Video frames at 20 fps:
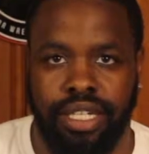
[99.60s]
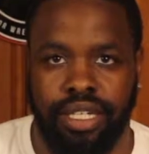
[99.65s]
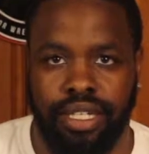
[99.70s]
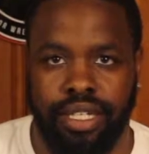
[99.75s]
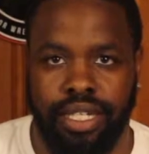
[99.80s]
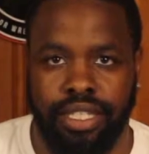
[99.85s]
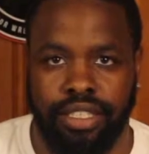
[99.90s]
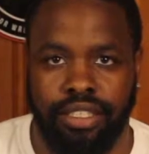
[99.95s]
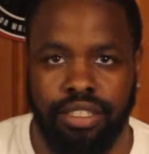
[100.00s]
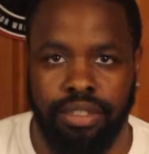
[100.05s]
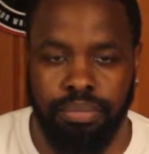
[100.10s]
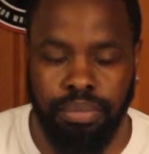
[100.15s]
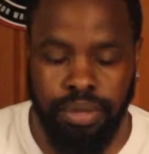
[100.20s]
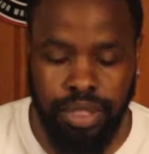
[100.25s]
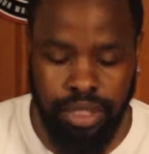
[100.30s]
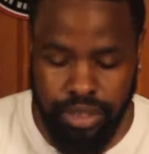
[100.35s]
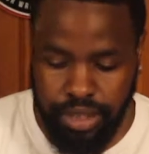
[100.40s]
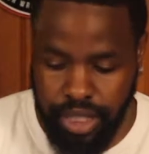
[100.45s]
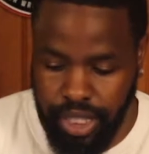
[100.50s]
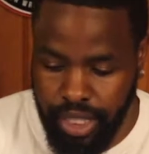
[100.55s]
Alexa
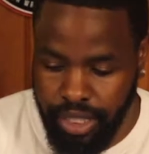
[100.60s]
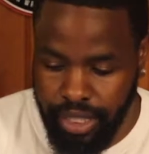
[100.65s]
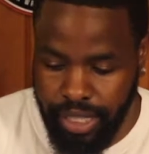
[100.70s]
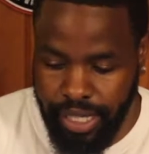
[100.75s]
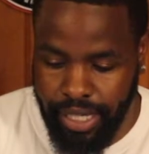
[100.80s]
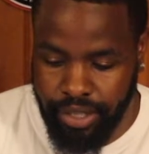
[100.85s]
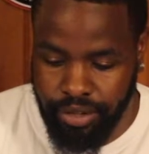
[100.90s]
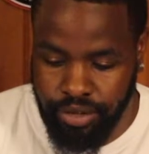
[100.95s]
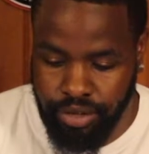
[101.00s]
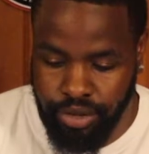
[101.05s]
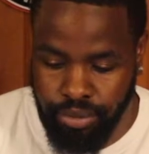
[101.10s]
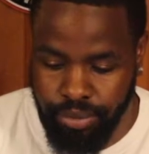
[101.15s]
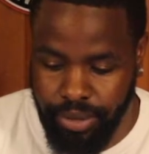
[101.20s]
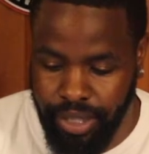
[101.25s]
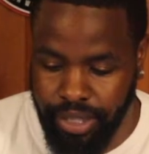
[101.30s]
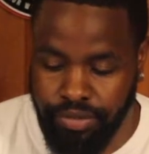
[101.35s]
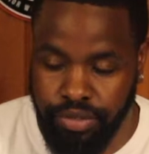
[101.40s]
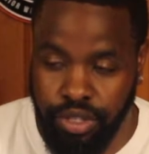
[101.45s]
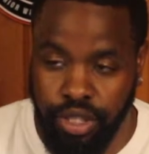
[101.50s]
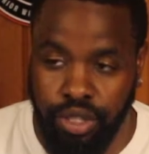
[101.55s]
Bliss. Now, you may
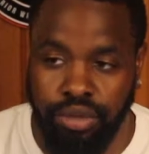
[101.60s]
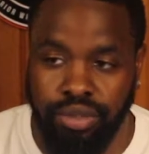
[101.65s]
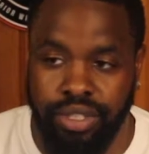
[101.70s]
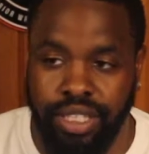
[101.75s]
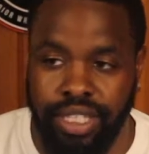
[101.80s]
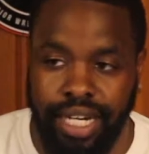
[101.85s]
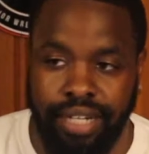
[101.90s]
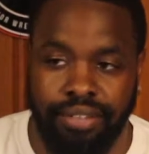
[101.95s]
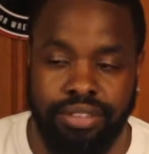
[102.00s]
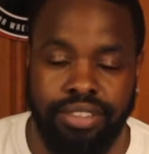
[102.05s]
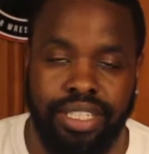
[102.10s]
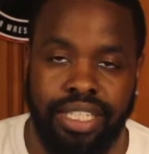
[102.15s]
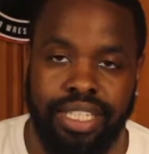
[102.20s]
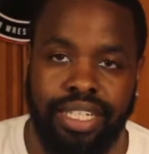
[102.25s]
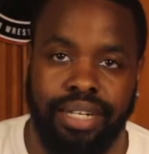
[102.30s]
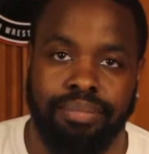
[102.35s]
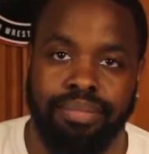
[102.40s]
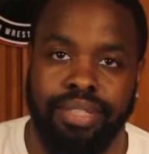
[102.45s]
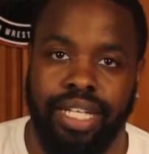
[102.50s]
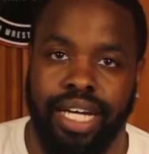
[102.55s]
have known that I've said
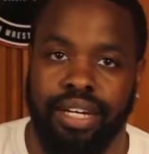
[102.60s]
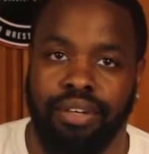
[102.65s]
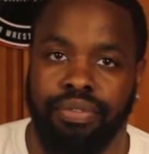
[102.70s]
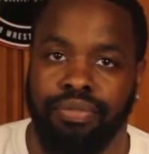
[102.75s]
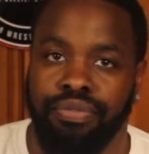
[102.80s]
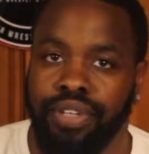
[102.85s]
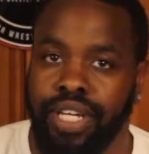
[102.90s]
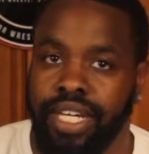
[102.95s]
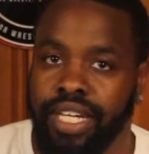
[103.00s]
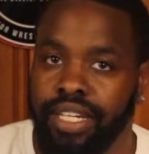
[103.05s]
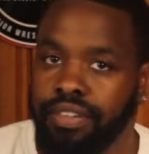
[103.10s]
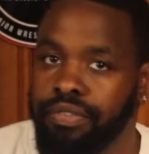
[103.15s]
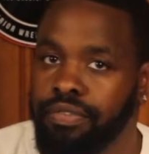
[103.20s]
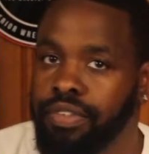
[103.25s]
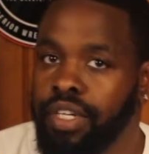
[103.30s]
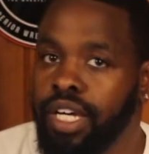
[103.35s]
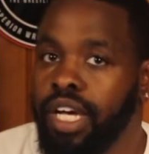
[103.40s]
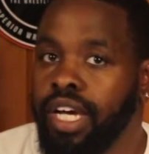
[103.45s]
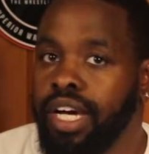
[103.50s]
I'm not a fan of